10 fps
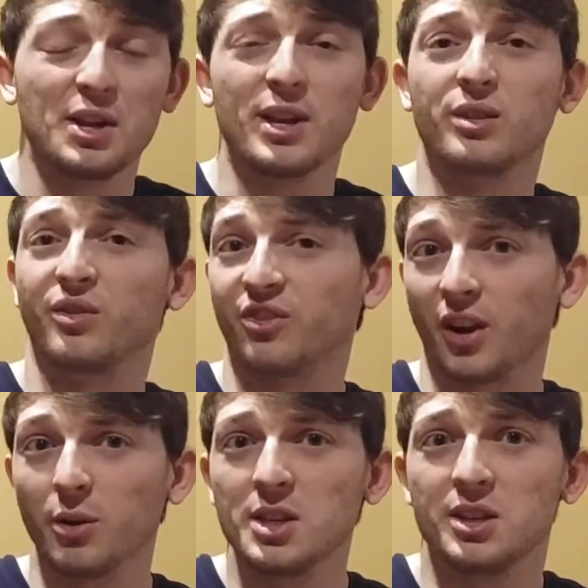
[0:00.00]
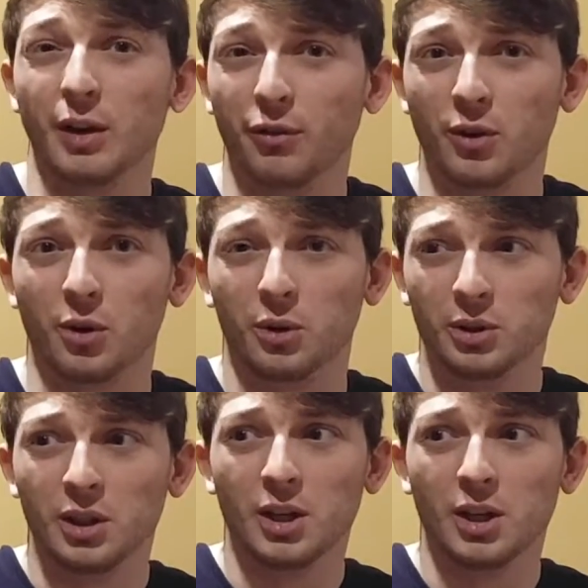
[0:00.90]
is very difficult.